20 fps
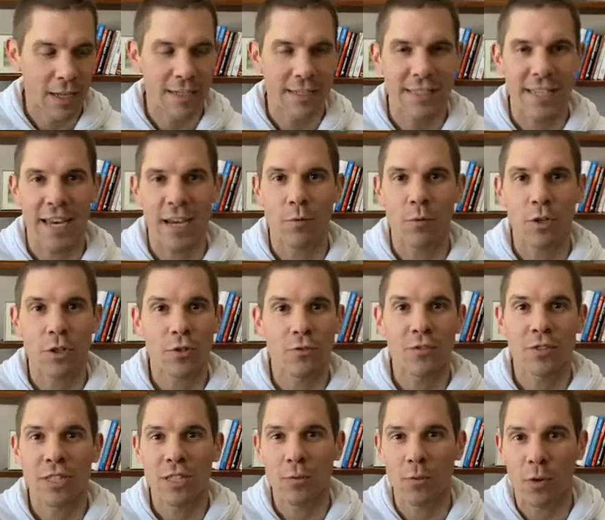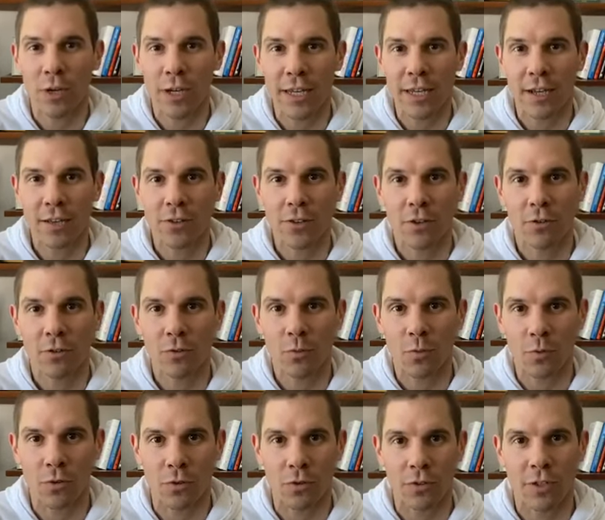Take what you see working out there in the
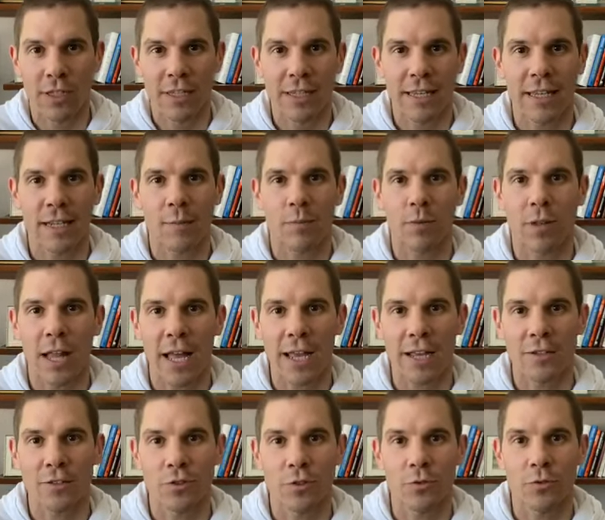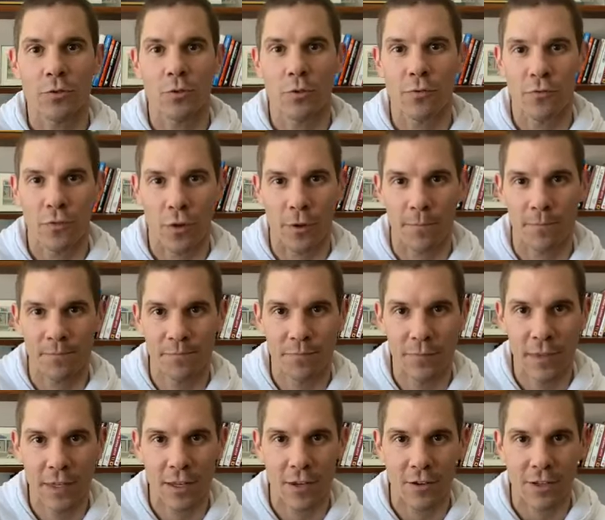world and apply it to your firm.
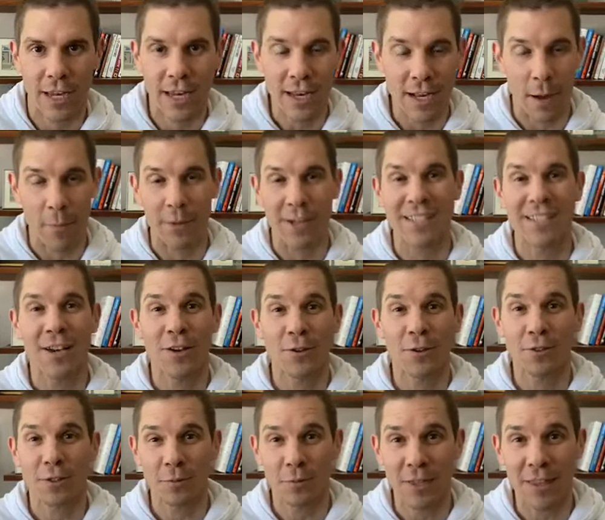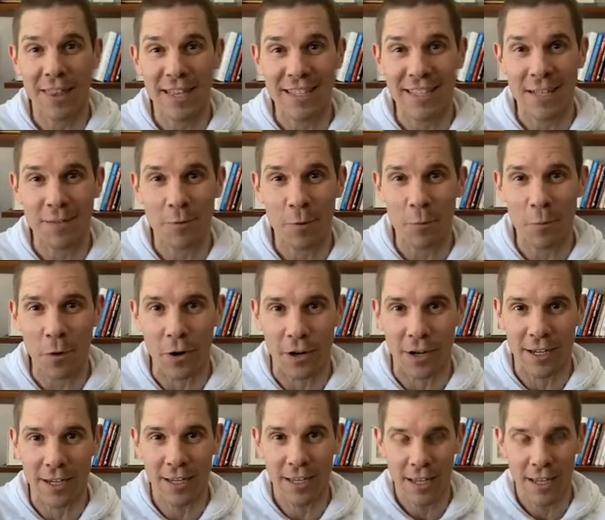Okay, I'm gonna tell you some of the things that will work.